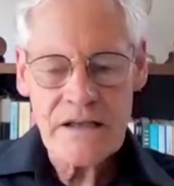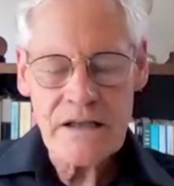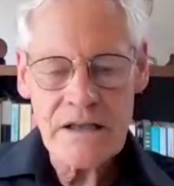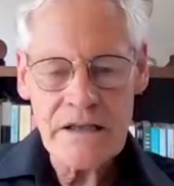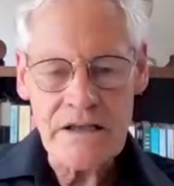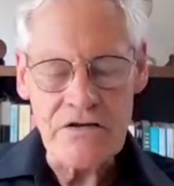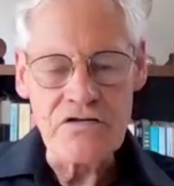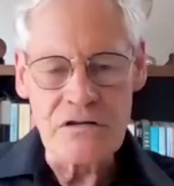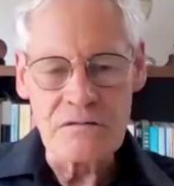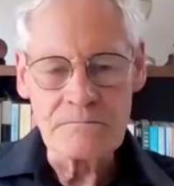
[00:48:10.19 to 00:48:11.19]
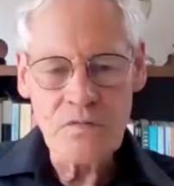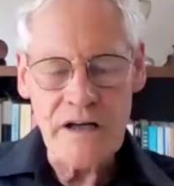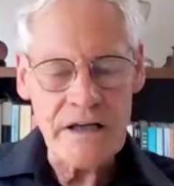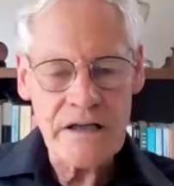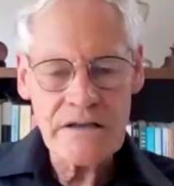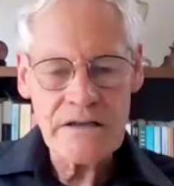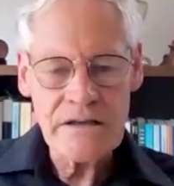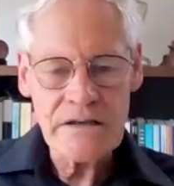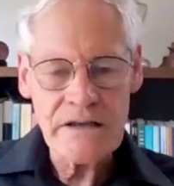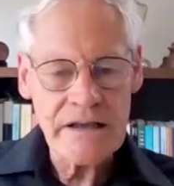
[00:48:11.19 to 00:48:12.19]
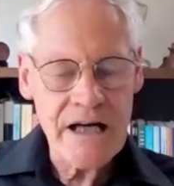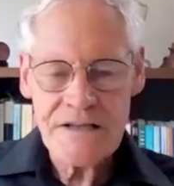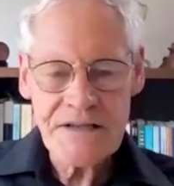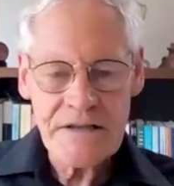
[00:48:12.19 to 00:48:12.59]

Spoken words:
in Europe where you can't